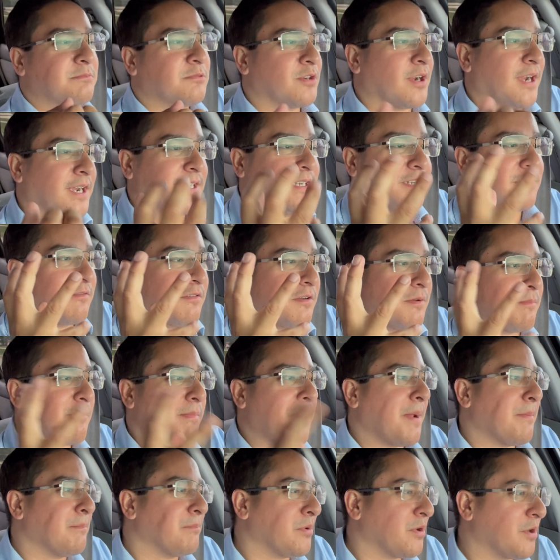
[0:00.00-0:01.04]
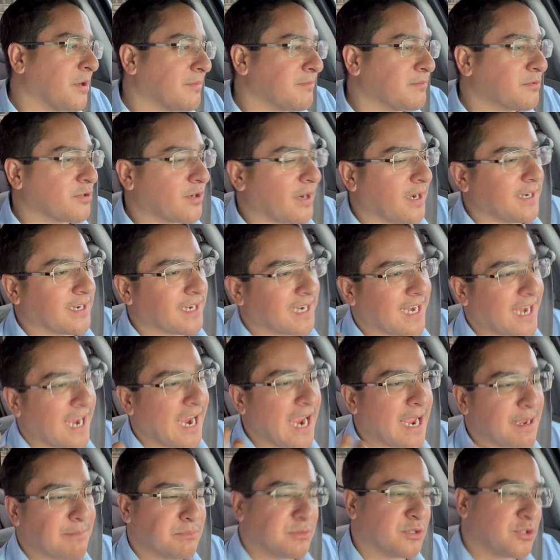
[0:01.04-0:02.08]
Trying to remember. I'm trying to
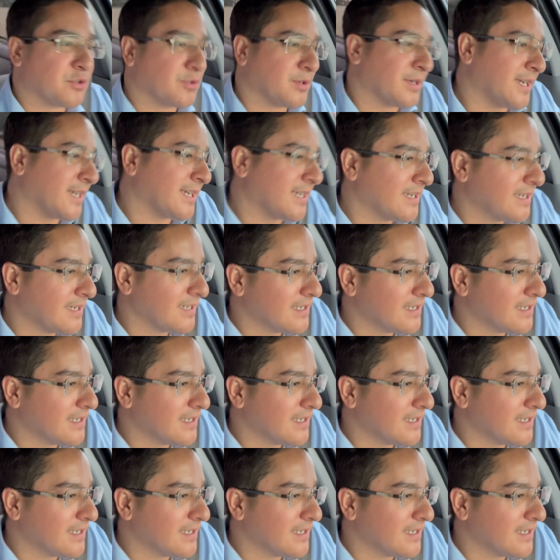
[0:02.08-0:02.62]
capture it.